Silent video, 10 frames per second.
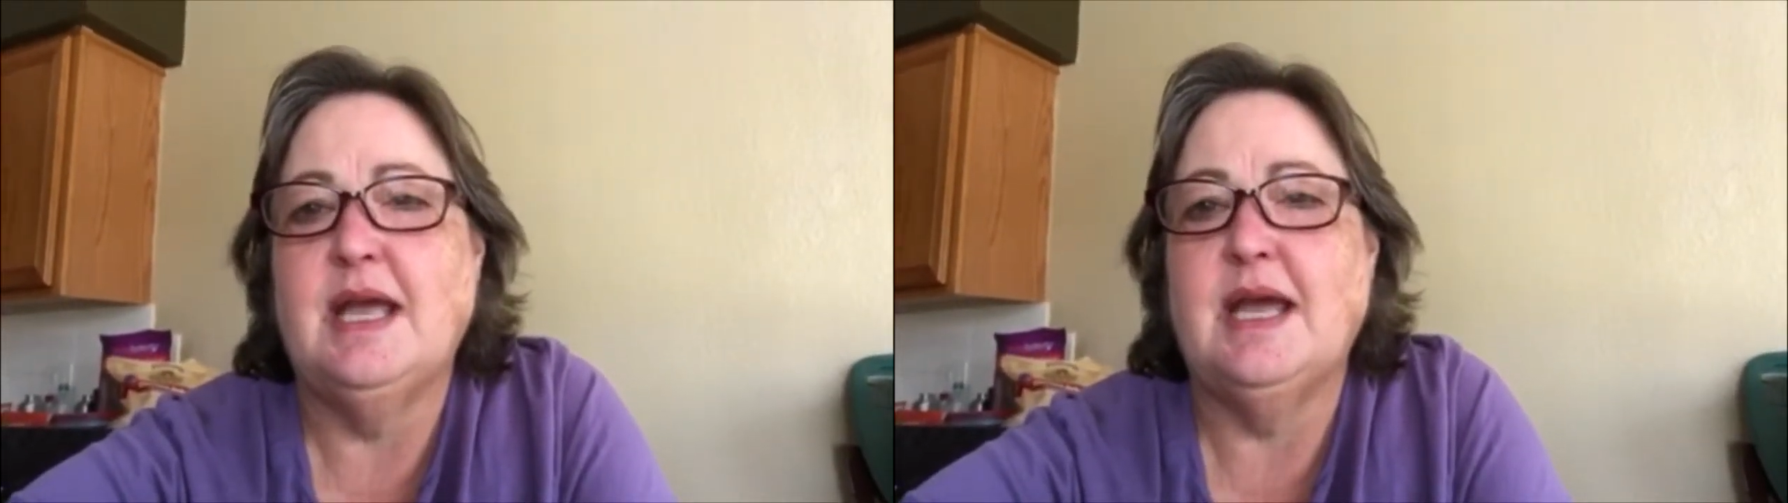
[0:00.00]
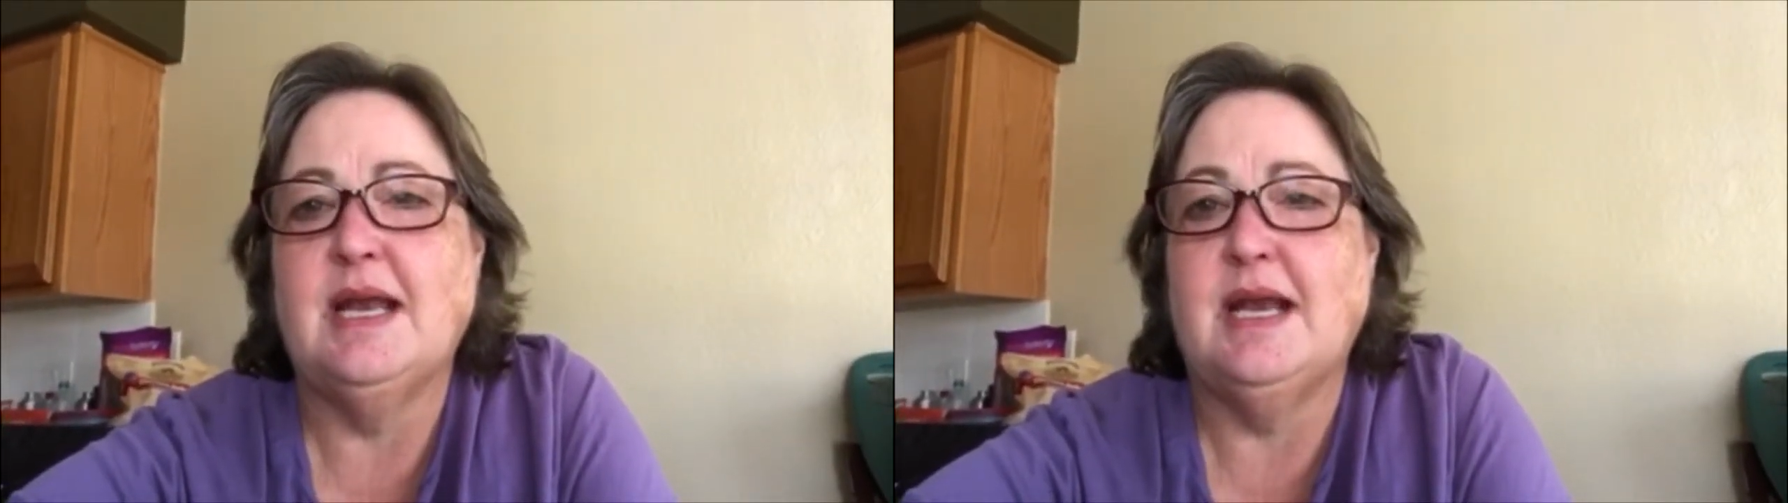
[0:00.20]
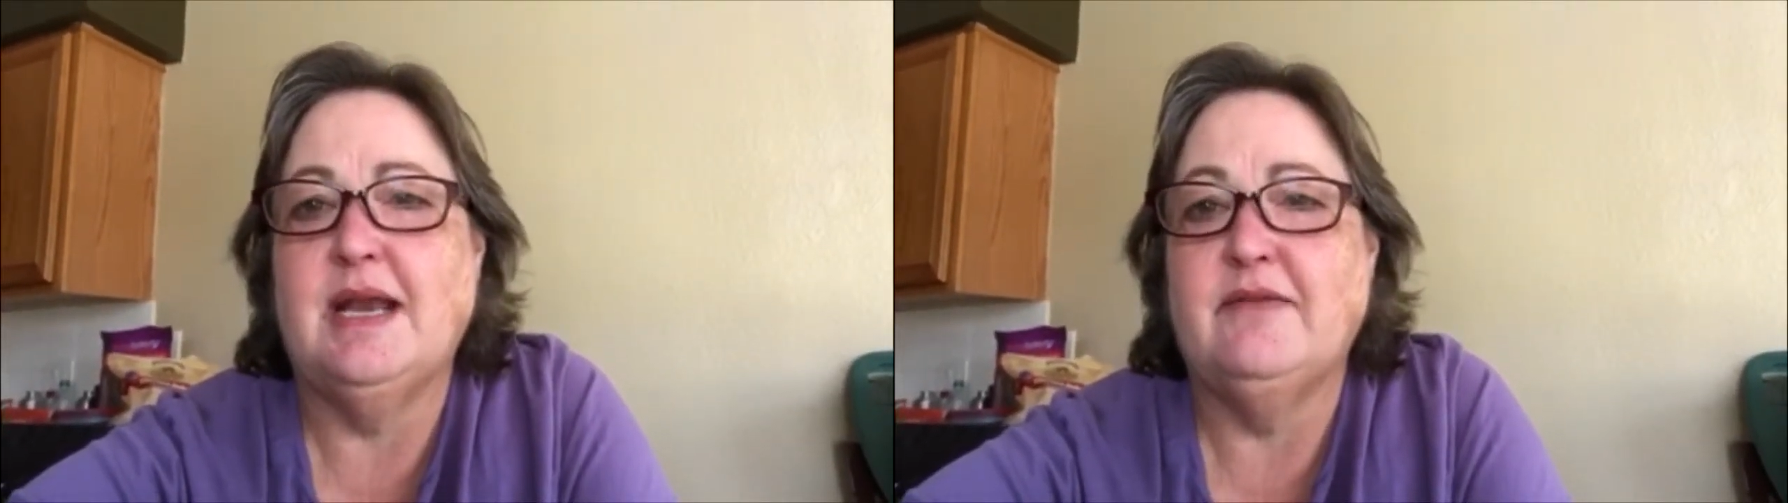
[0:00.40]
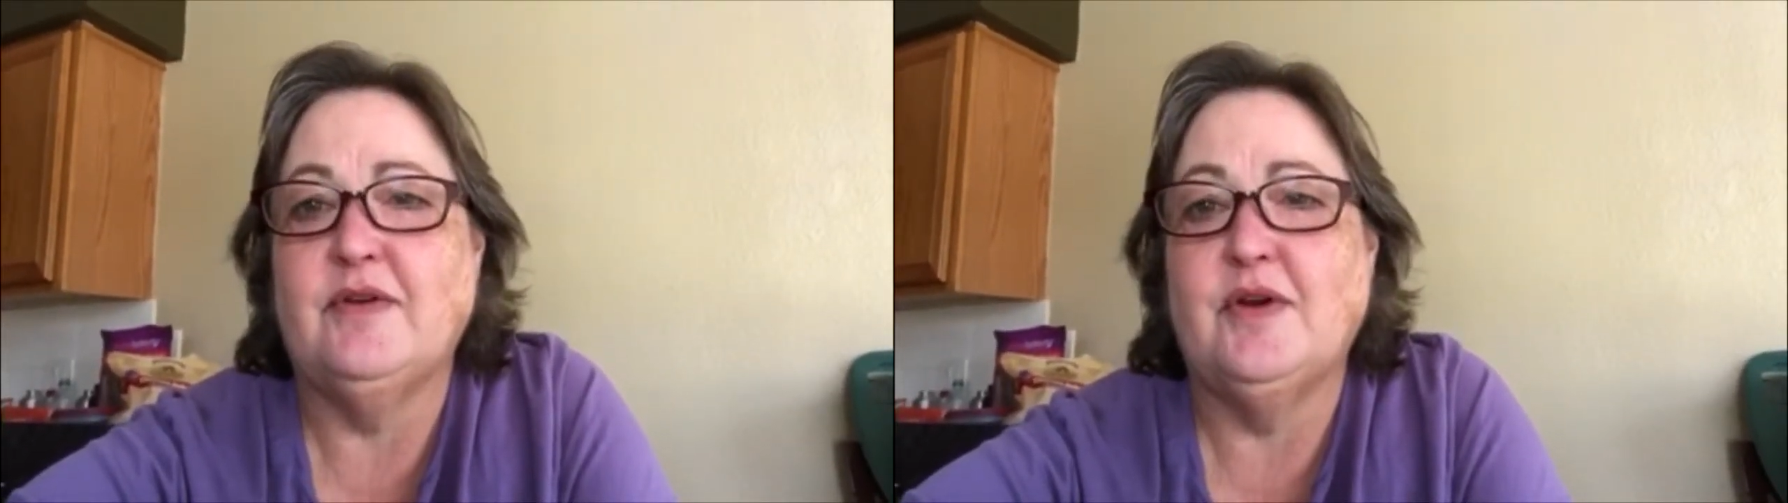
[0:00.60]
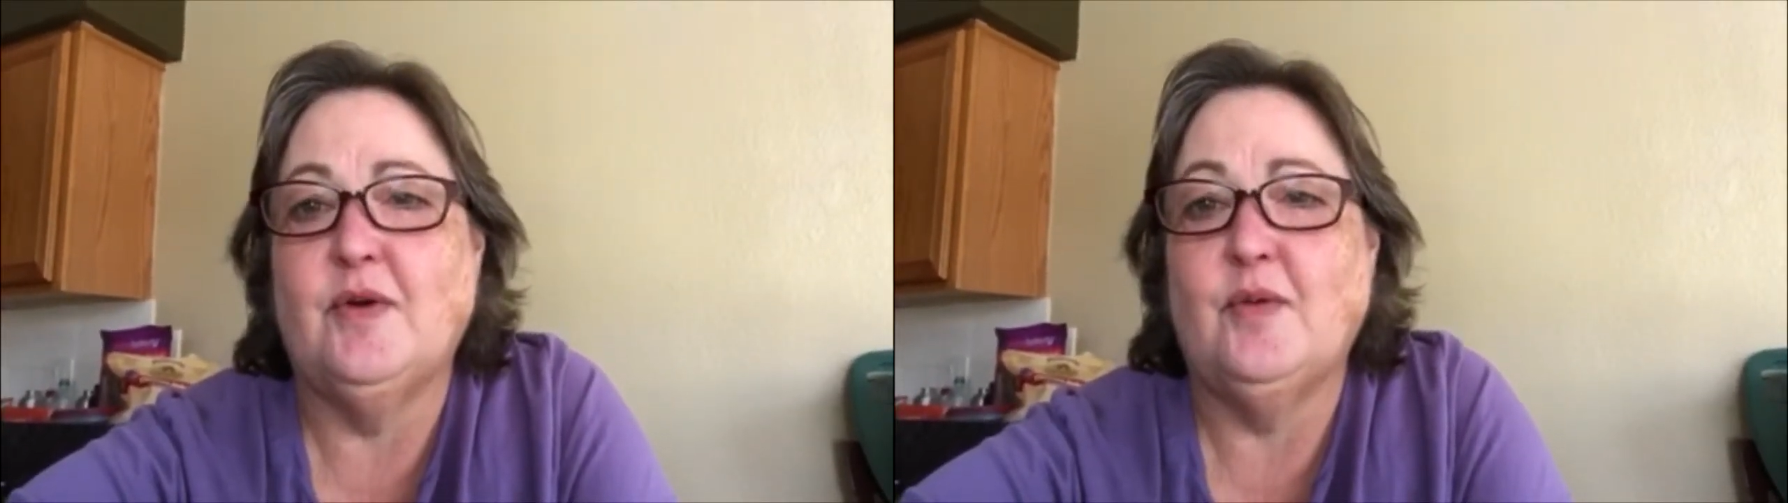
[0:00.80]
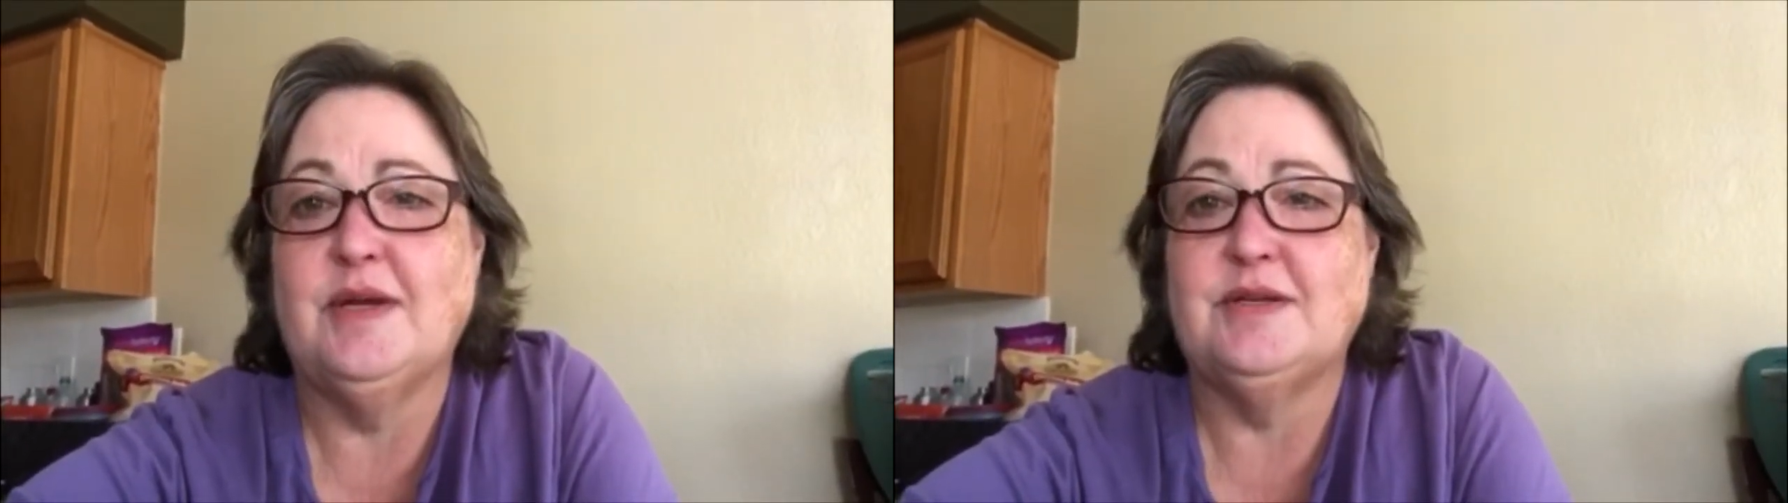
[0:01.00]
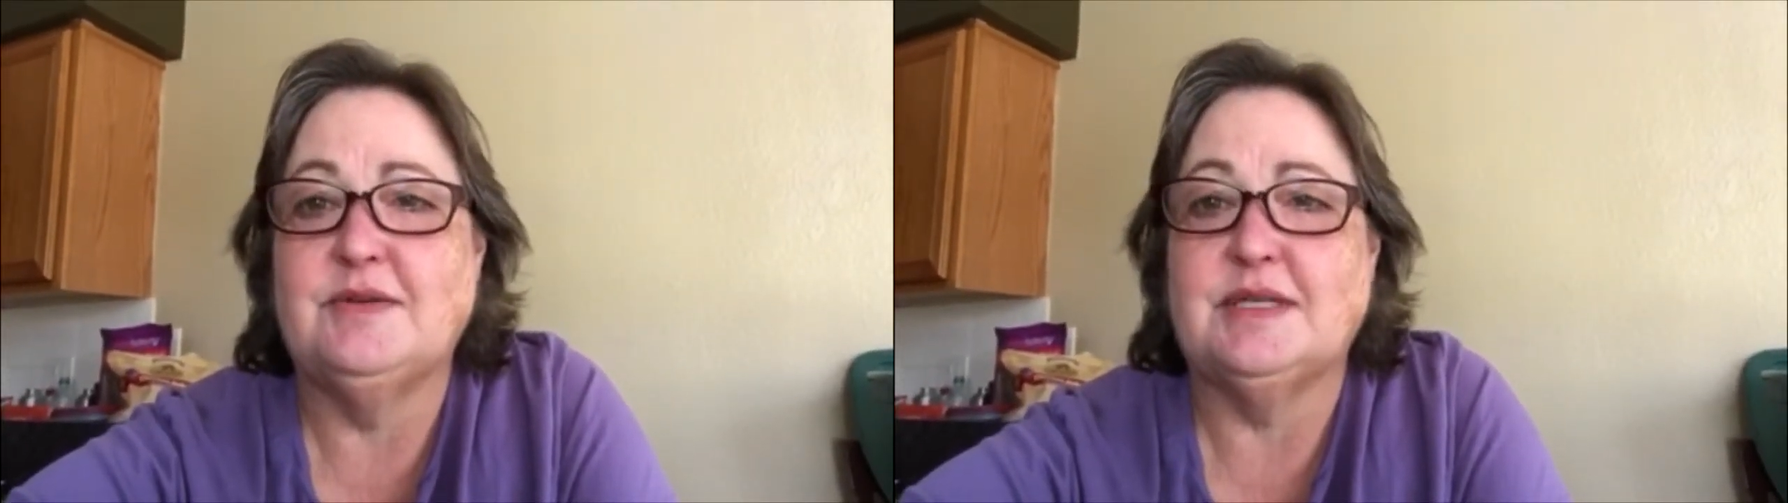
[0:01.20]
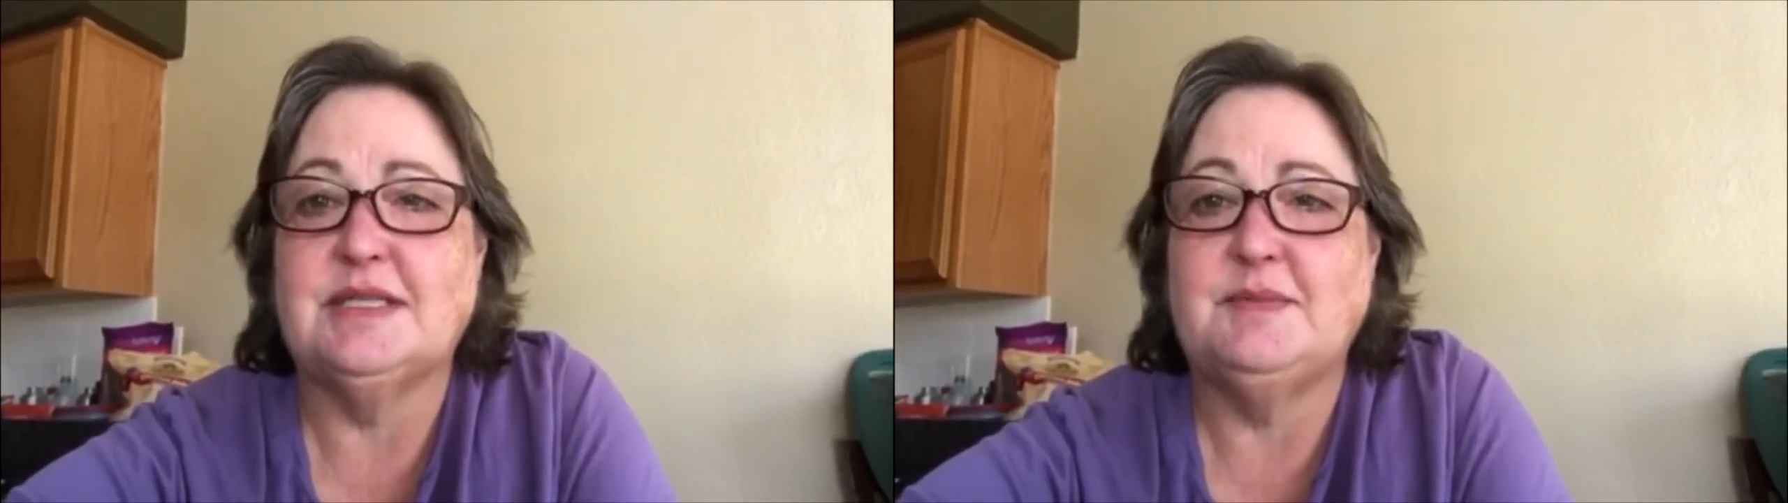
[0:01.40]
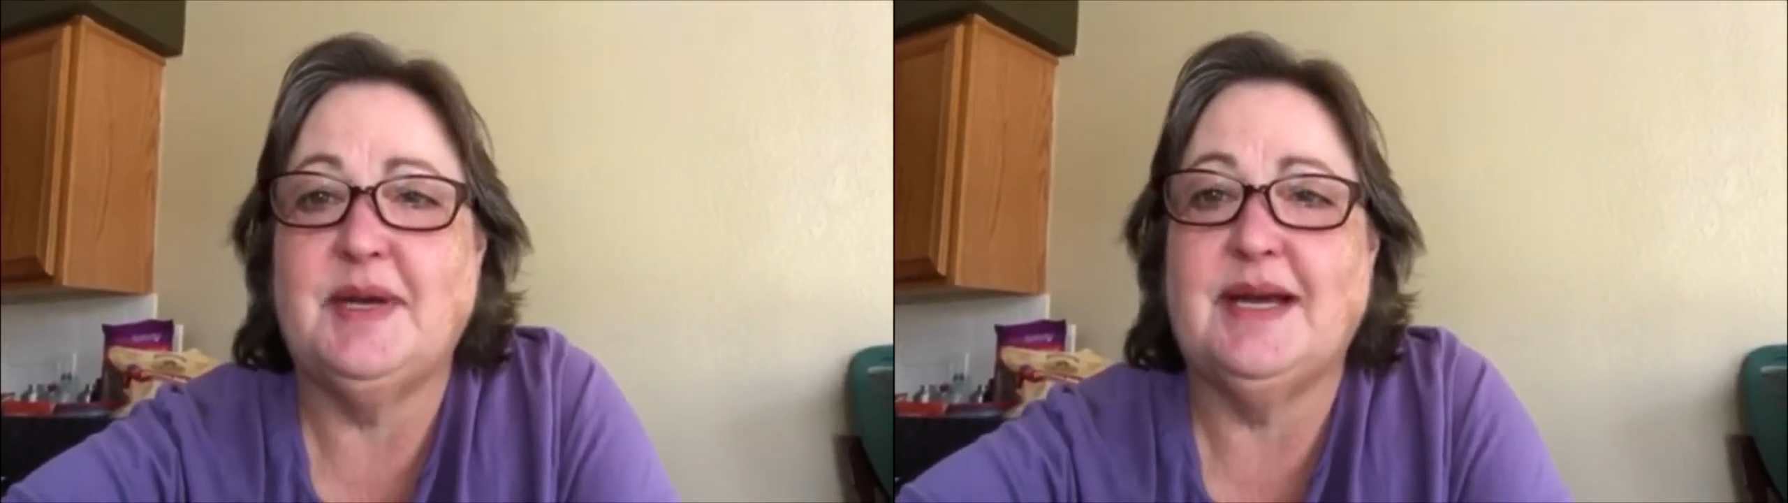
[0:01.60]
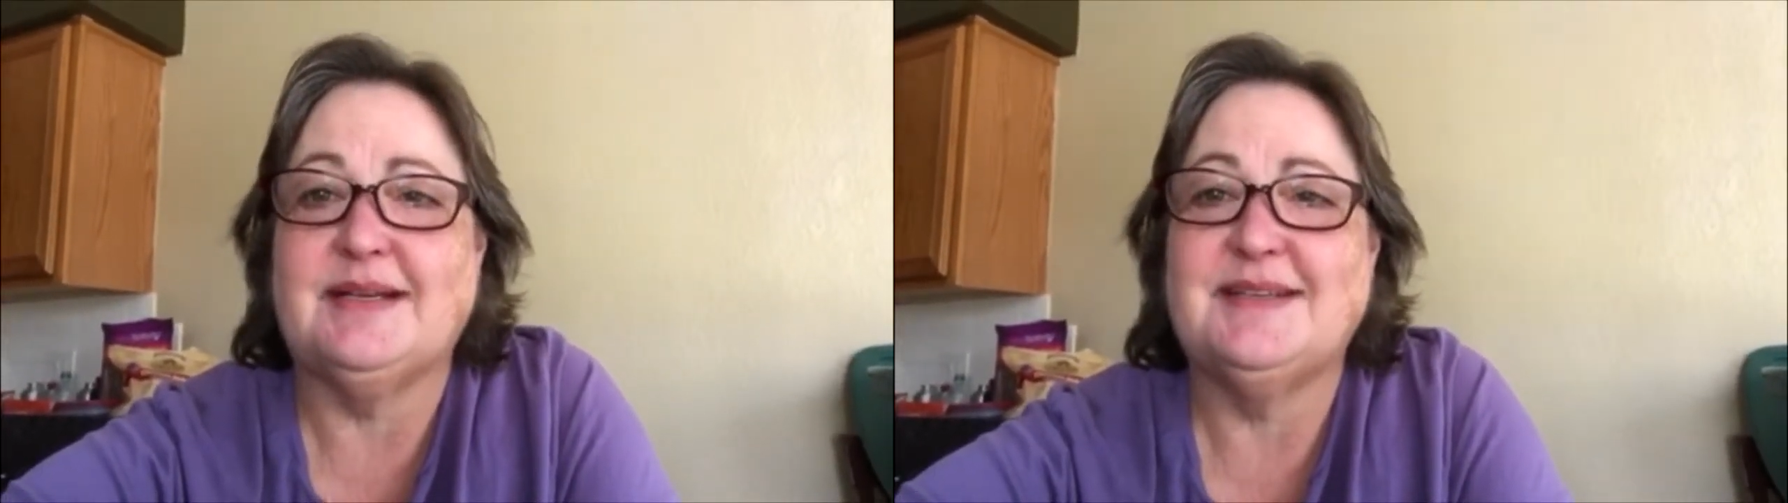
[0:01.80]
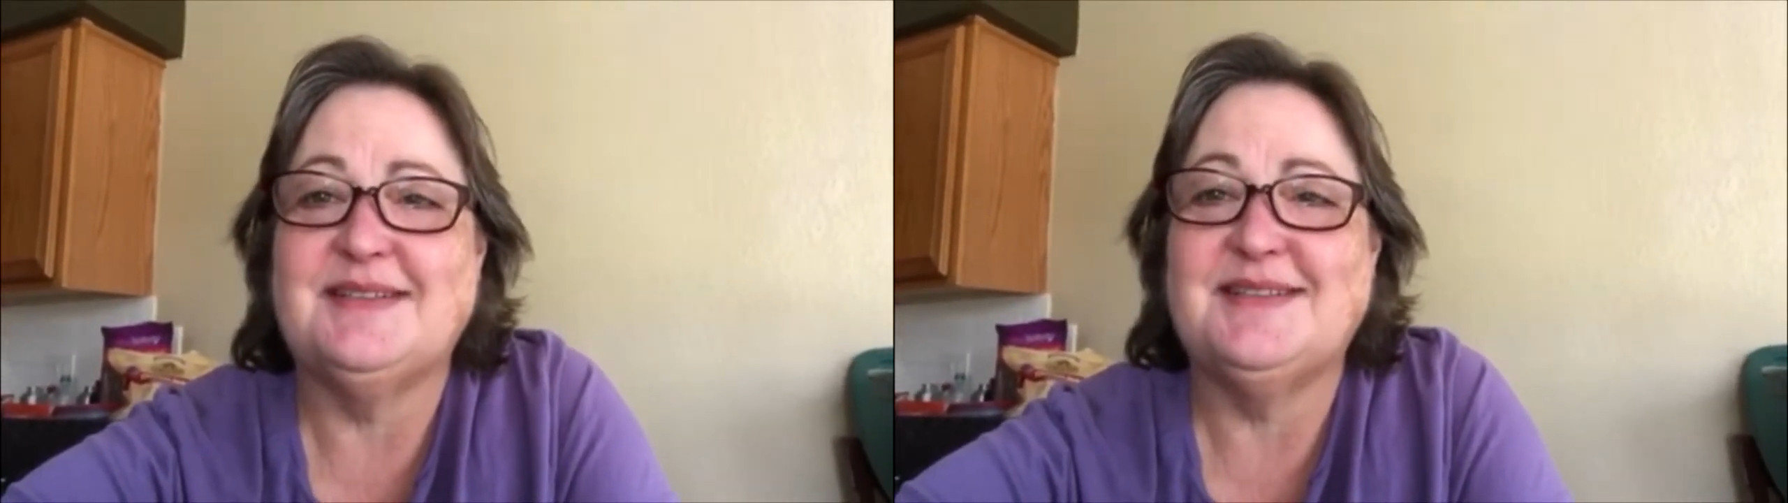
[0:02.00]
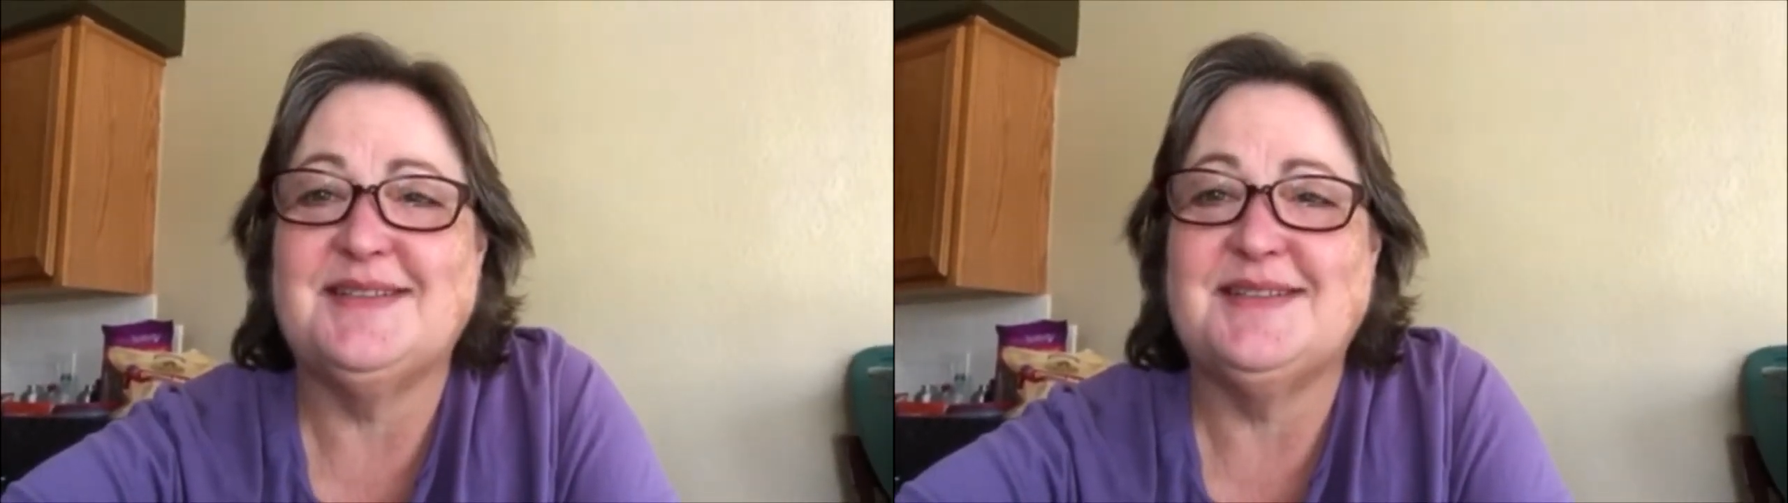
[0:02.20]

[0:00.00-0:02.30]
and I never know what to expect